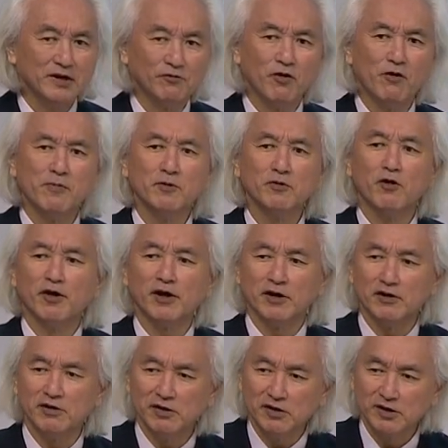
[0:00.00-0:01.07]

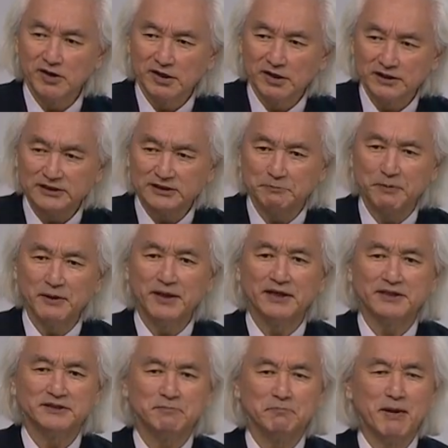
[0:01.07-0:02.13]
Robo-lawyer
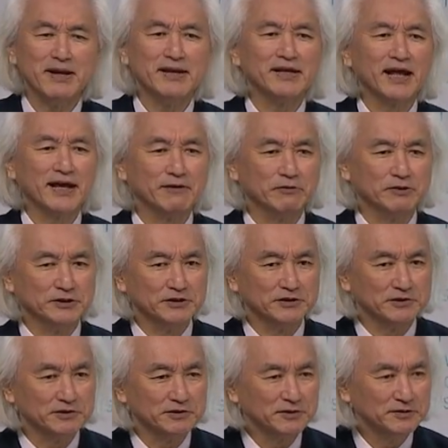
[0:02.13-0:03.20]
speaks many
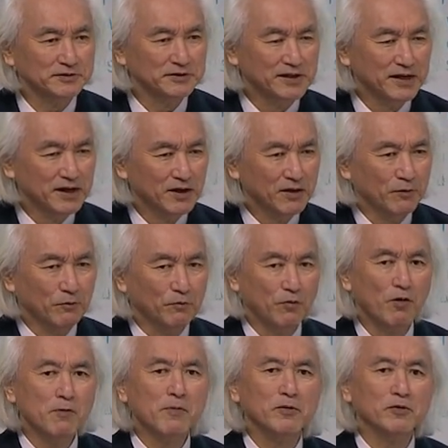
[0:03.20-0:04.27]
languages.
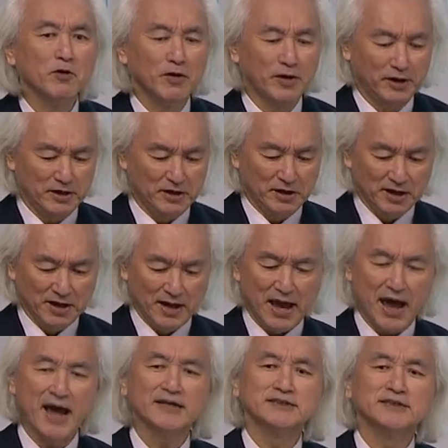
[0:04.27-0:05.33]
Robo-lawyer
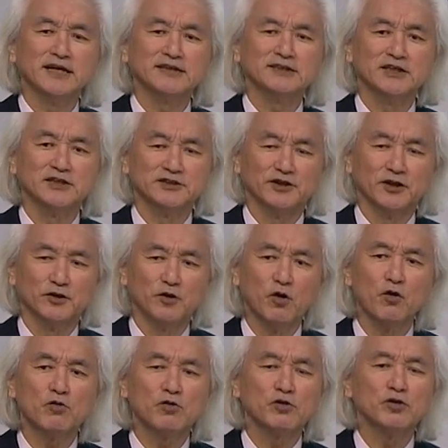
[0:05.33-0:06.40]
accesses the
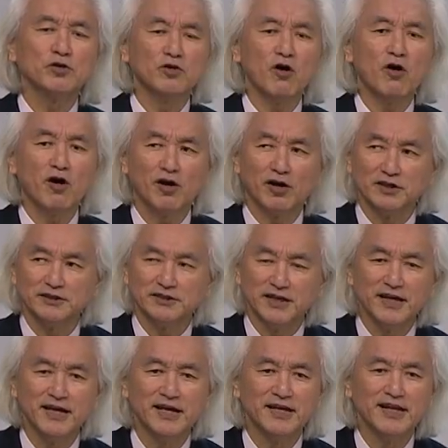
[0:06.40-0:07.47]
local laws
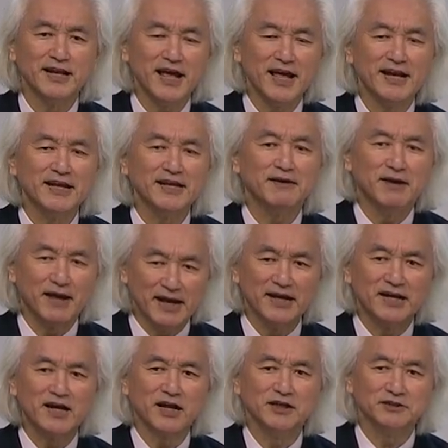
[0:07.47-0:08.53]
in
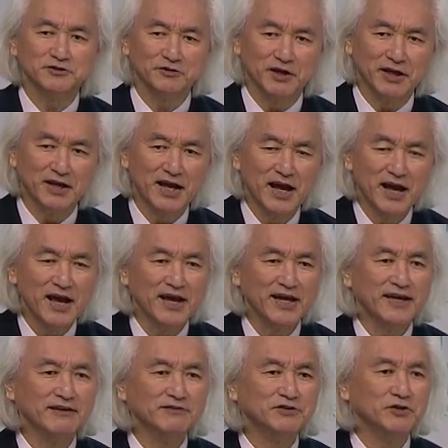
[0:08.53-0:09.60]
any country and
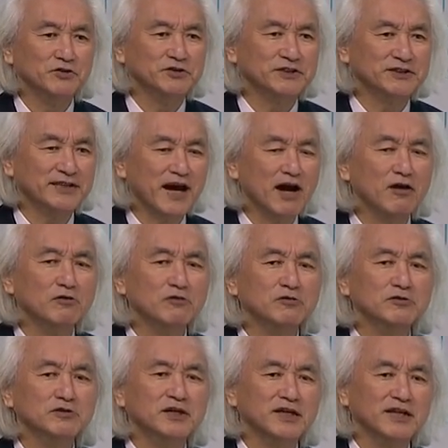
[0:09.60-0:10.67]
gives you
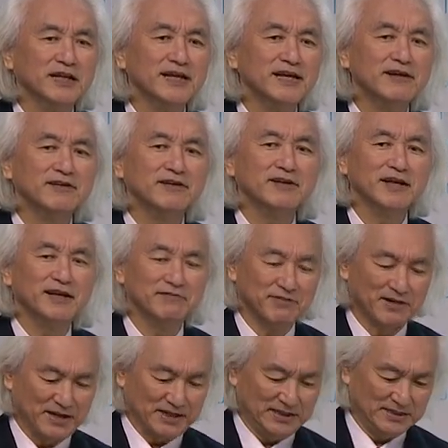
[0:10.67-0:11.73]
sound legal
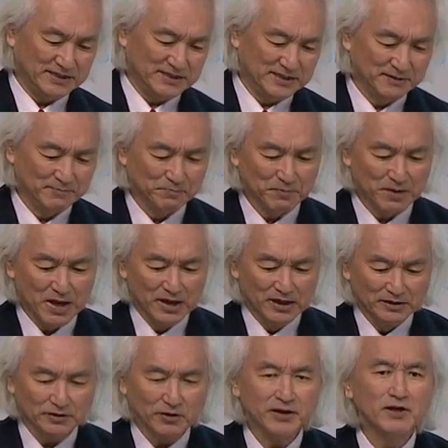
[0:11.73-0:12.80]
advice.
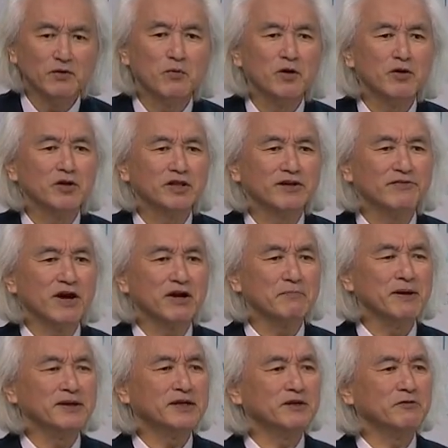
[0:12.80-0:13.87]
So in a world of
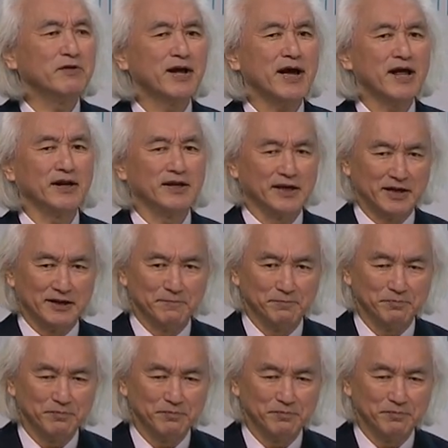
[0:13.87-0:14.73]
augmented reality,